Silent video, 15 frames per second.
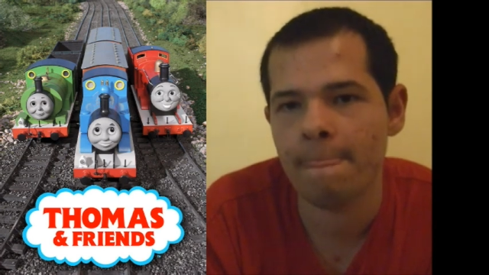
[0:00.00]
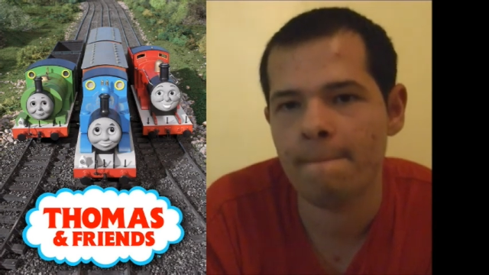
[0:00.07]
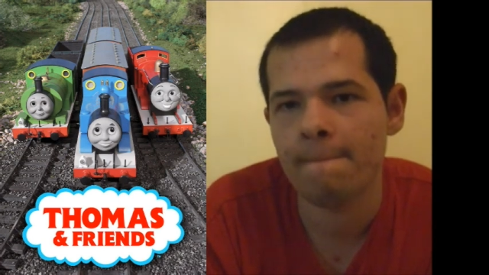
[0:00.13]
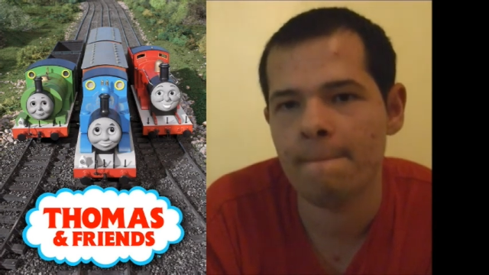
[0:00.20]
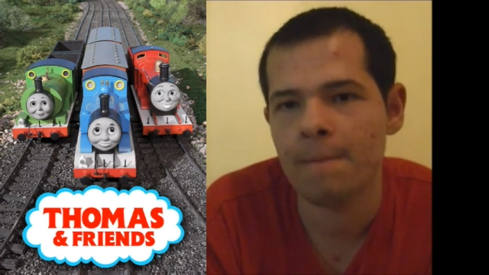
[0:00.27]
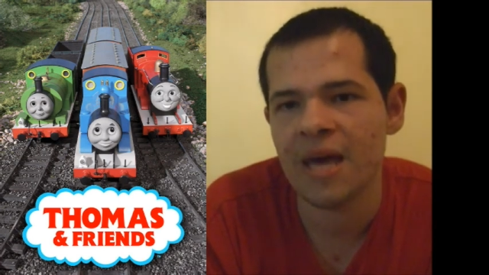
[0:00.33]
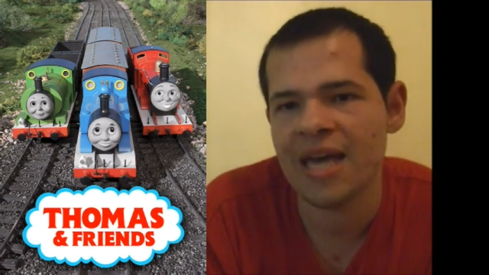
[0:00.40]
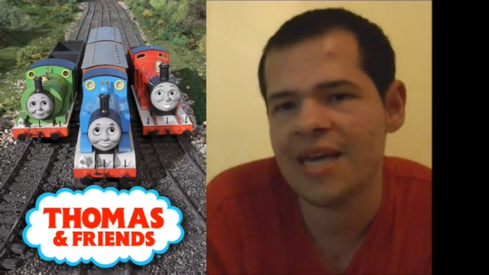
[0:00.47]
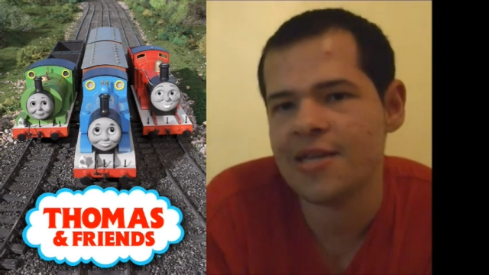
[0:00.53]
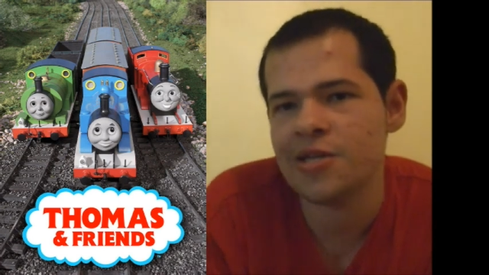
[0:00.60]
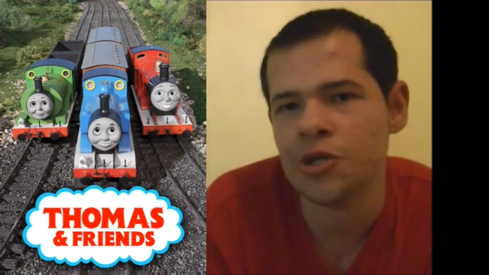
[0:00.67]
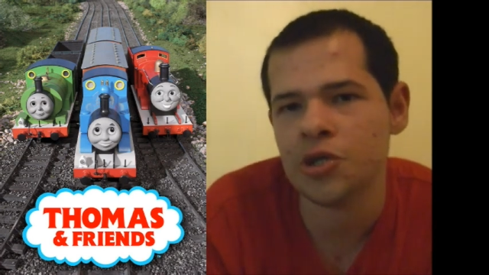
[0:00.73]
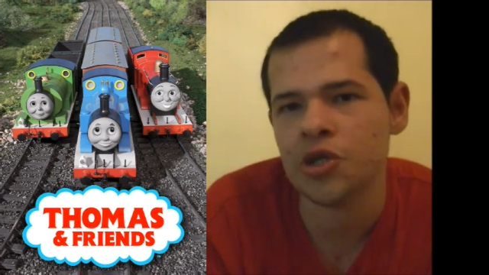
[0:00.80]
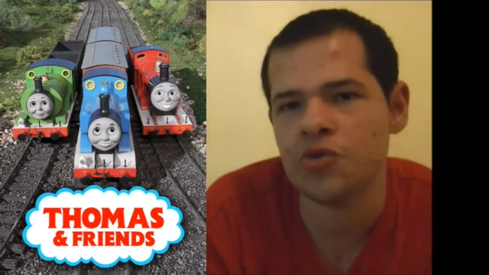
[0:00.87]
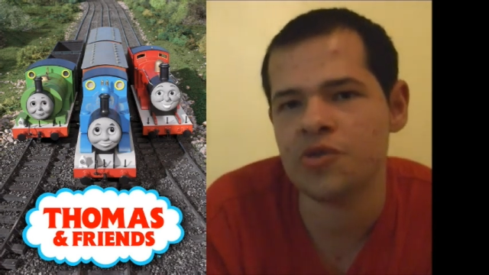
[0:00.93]
I guess
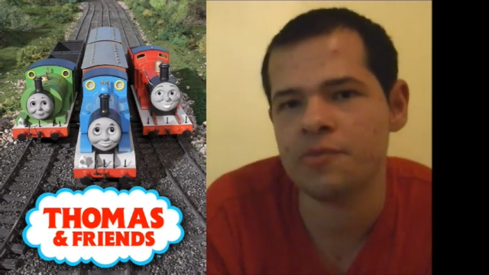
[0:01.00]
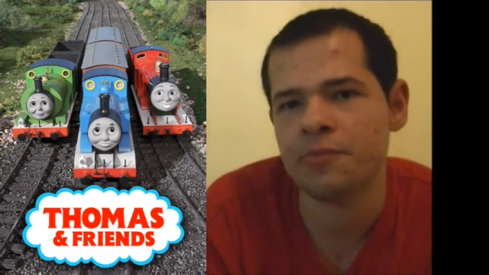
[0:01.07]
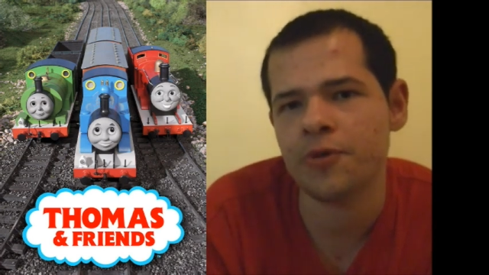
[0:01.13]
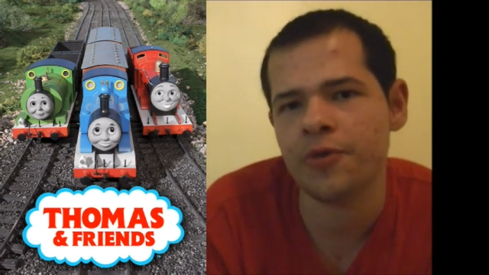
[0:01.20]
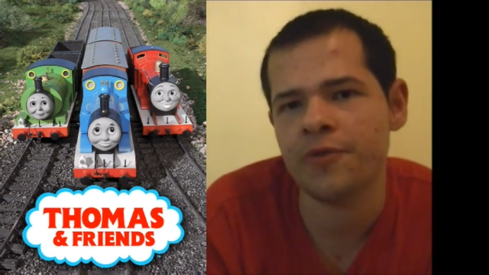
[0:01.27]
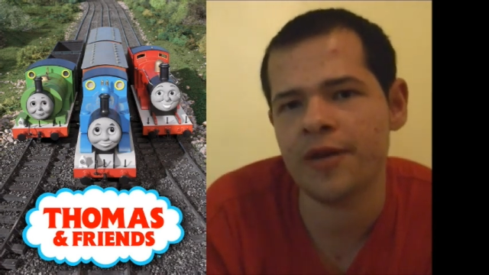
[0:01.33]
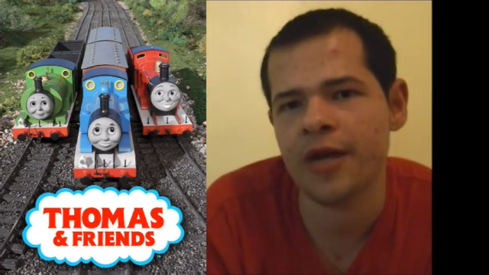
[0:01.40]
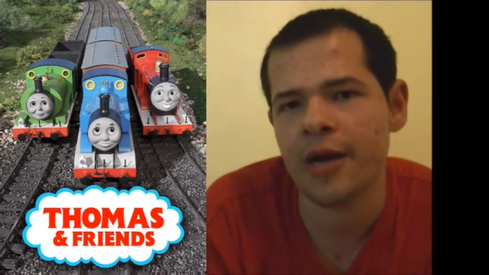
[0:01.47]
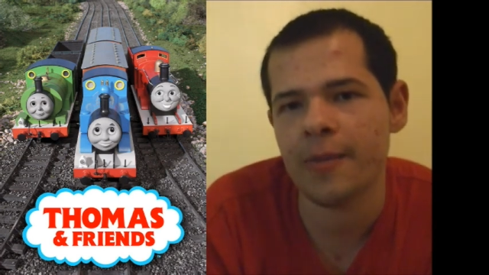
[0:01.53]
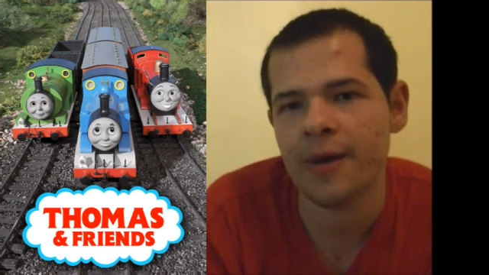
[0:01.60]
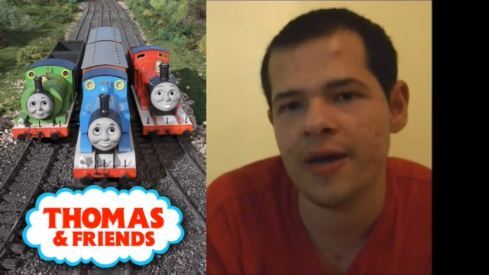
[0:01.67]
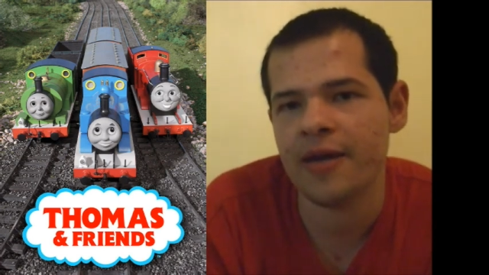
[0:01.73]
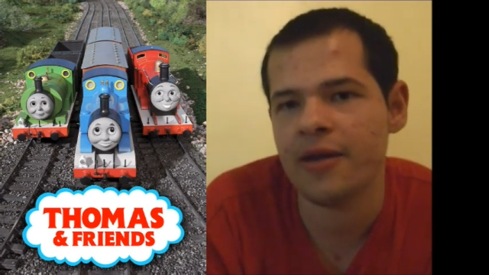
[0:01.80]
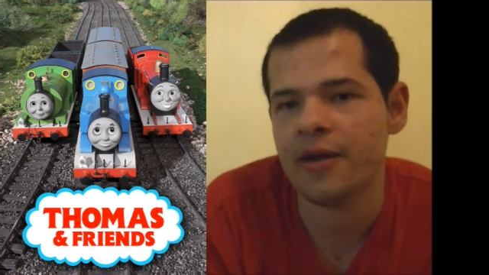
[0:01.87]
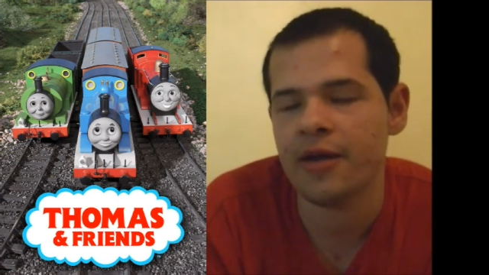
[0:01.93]
the show's improving now, but
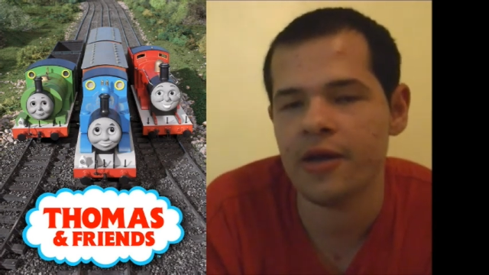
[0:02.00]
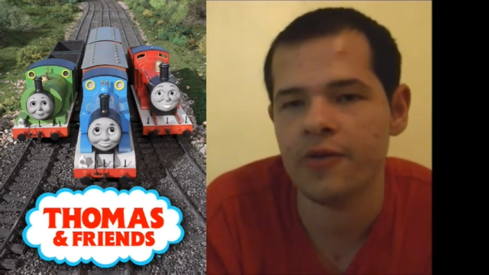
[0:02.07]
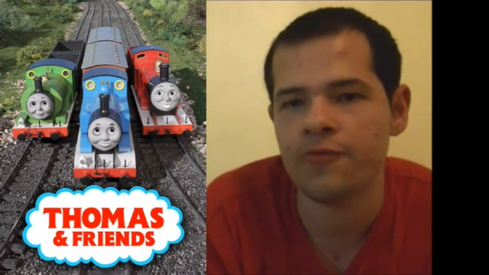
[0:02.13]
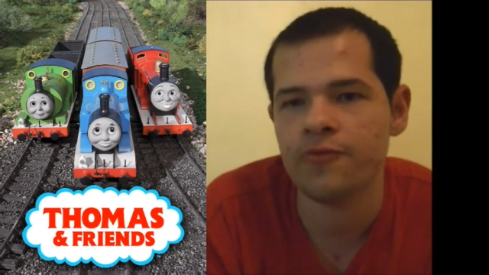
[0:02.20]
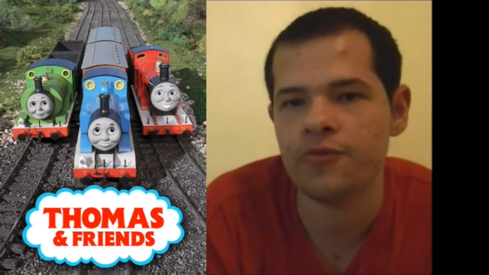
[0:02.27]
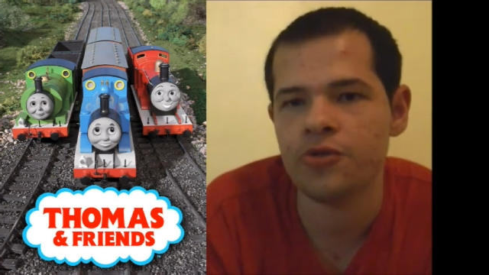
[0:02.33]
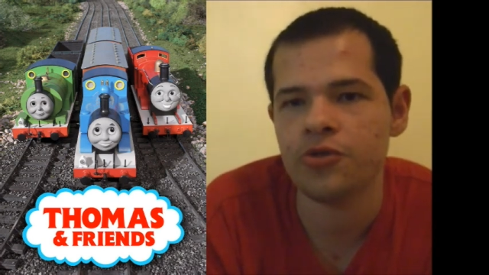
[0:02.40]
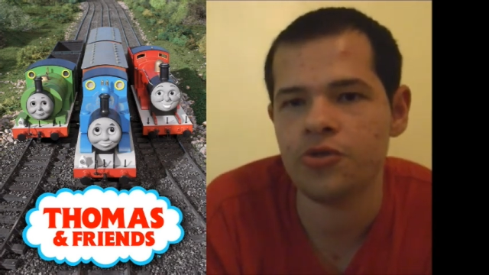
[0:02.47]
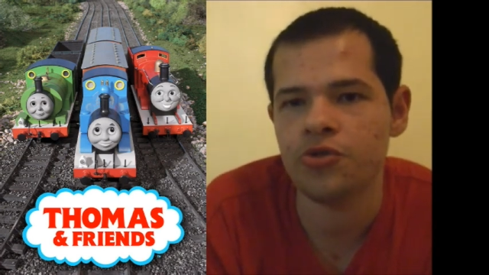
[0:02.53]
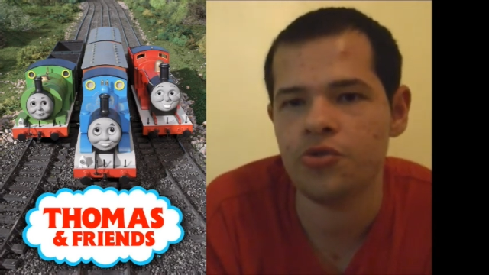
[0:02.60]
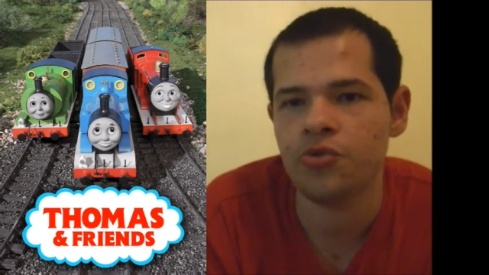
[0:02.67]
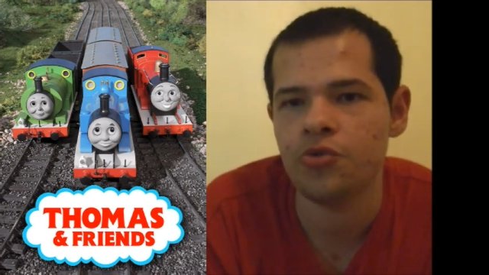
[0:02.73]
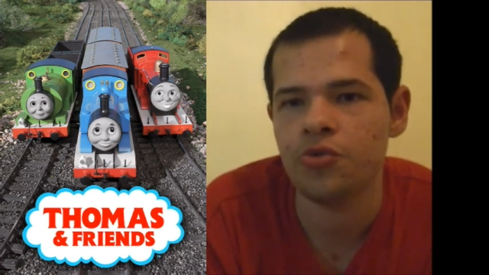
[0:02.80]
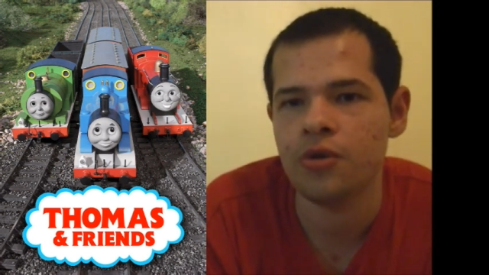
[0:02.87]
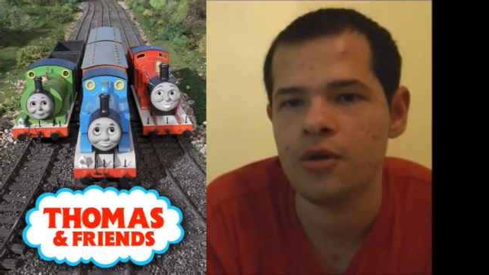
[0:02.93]
I can give
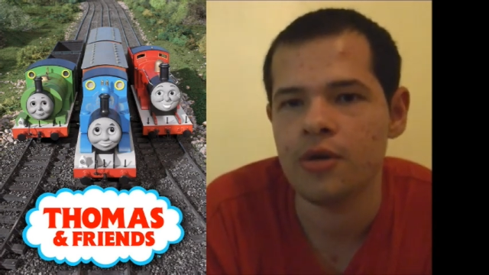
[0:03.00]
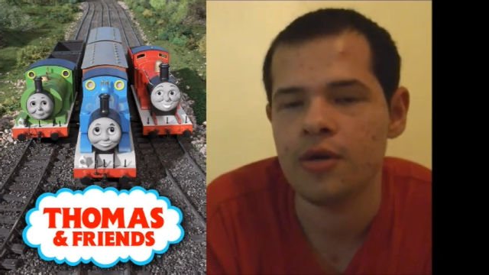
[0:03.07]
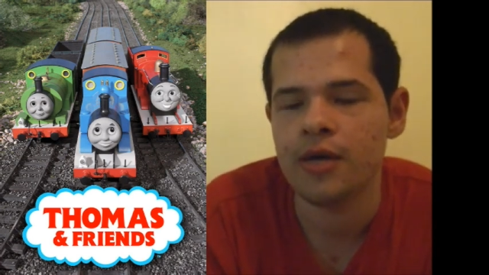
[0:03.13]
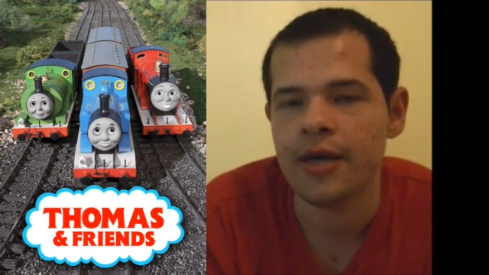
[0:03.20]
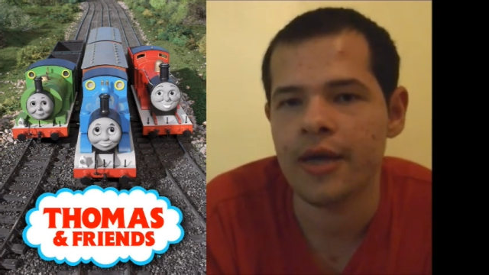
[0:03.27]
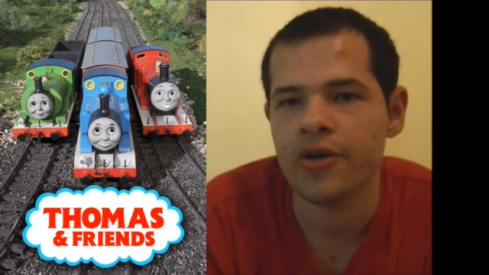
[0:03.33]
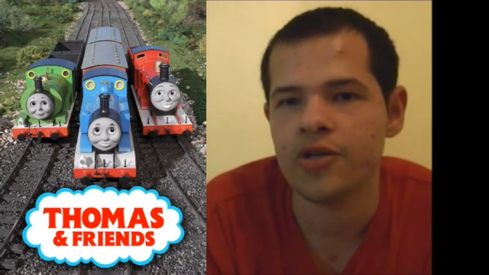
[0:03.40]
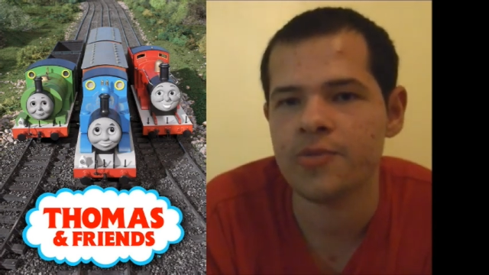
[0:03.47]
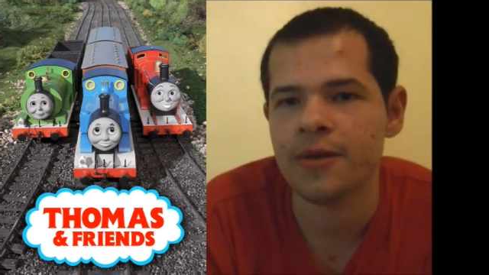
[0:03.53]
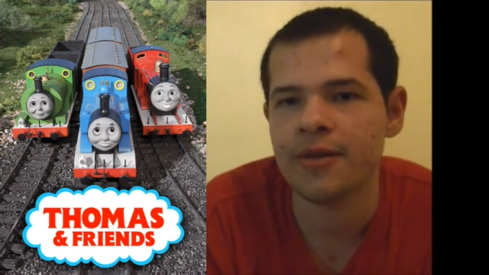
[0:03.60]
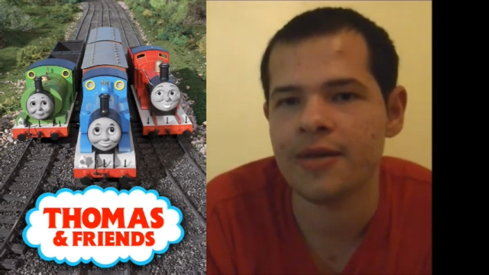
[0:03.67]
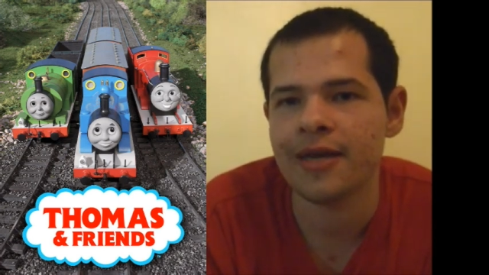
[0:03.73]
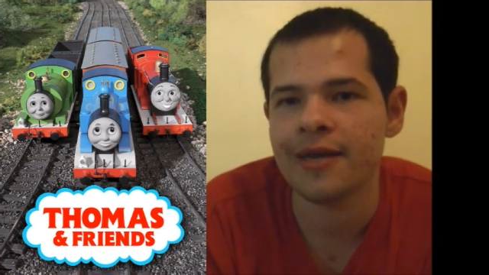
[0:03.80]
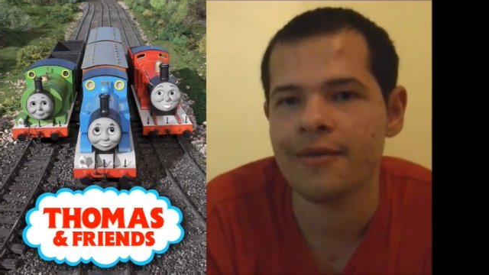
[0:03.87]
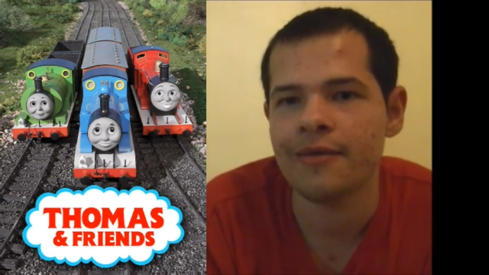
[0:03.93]
2 cares about
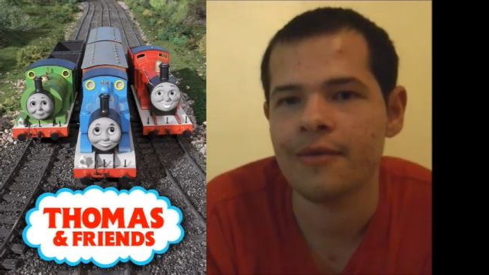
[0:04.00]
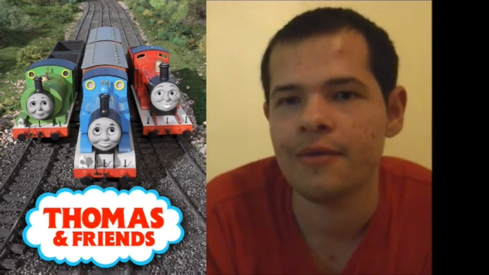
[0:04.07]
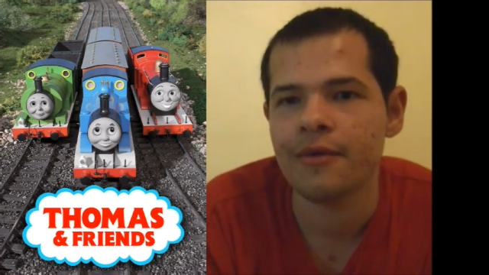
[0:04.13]
that.